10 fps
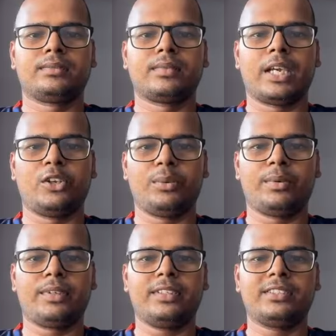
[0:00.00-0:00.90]
Hello
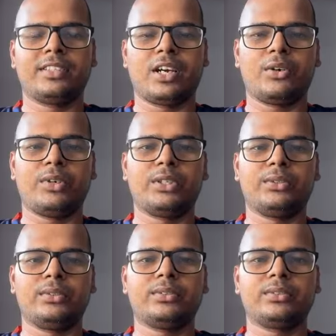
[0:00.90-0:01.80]
everyone, how are
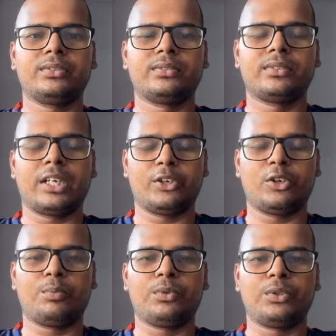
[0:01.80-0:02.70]
you? I
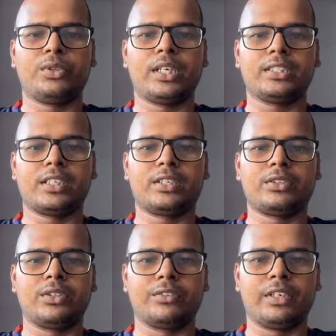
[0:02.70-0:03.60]
hope you guys are
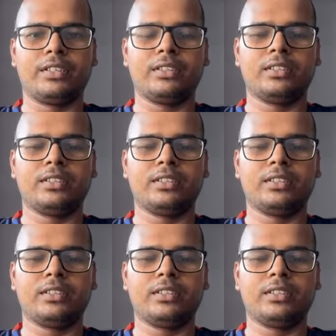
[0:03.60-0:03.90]
doing well.